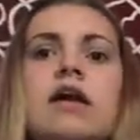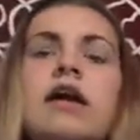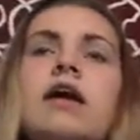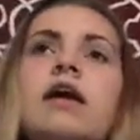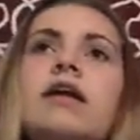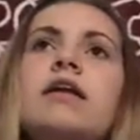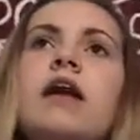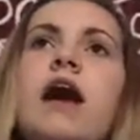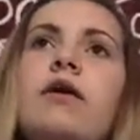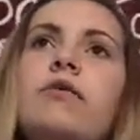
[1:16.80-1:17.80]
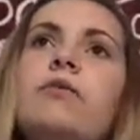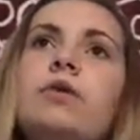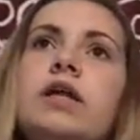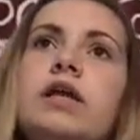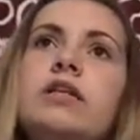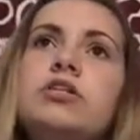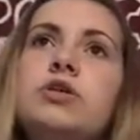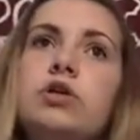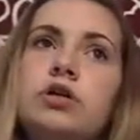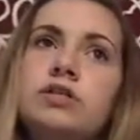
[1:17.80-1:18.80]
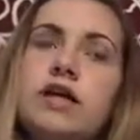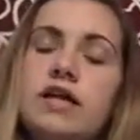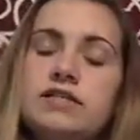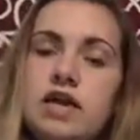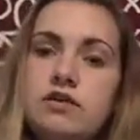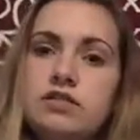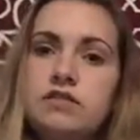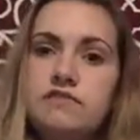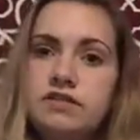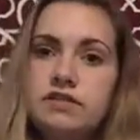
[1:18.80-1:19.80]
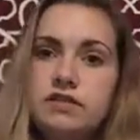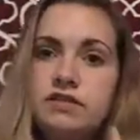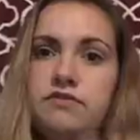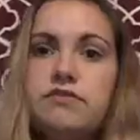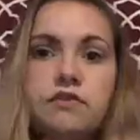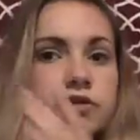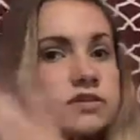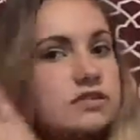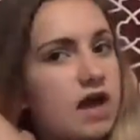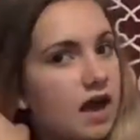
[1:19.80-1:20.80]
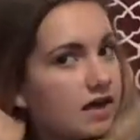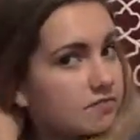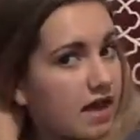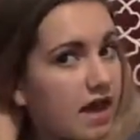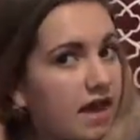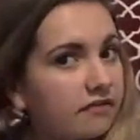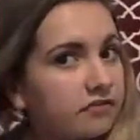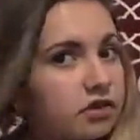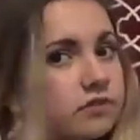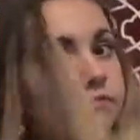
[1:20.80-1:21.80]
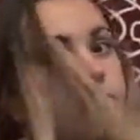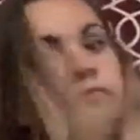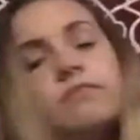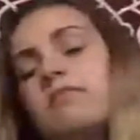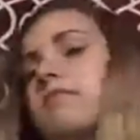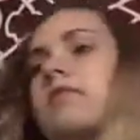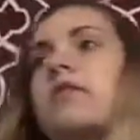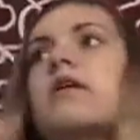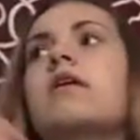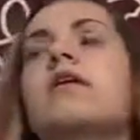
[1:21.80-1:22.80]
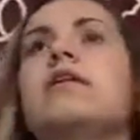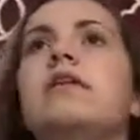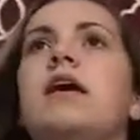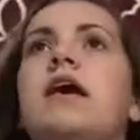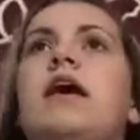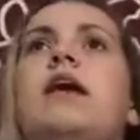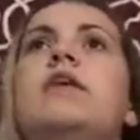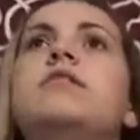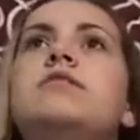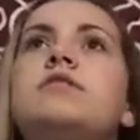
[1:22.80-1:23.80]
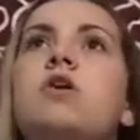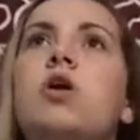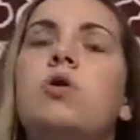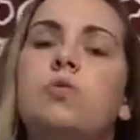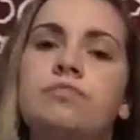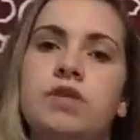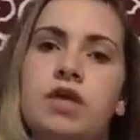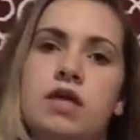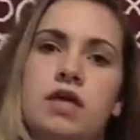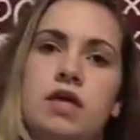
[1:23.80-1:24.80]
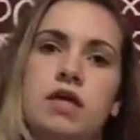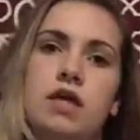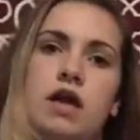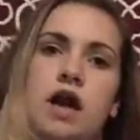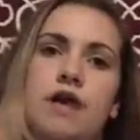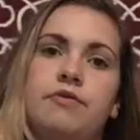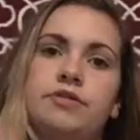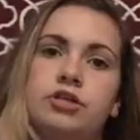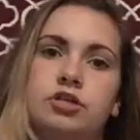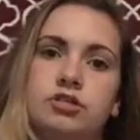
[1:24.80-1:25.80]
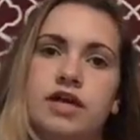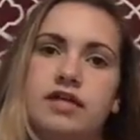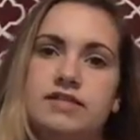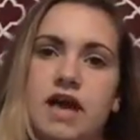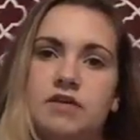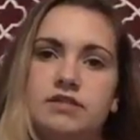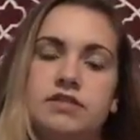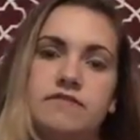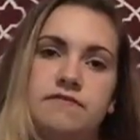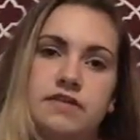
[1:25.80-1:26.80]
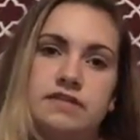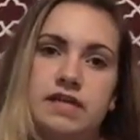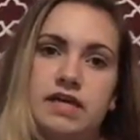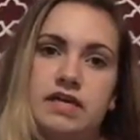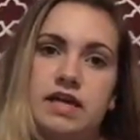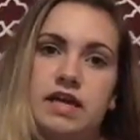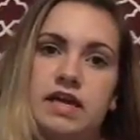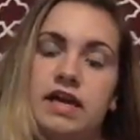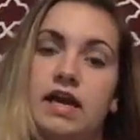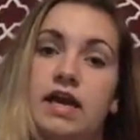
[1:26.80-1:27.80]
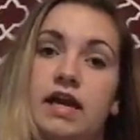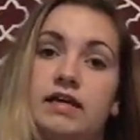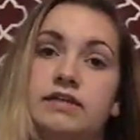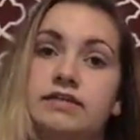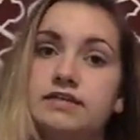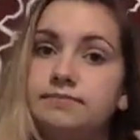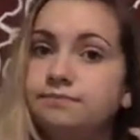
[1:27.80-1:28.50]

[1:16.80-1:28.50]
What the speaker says: and I went to her dad's house to visit the first time ever. And so I went to her dad's house to visit, and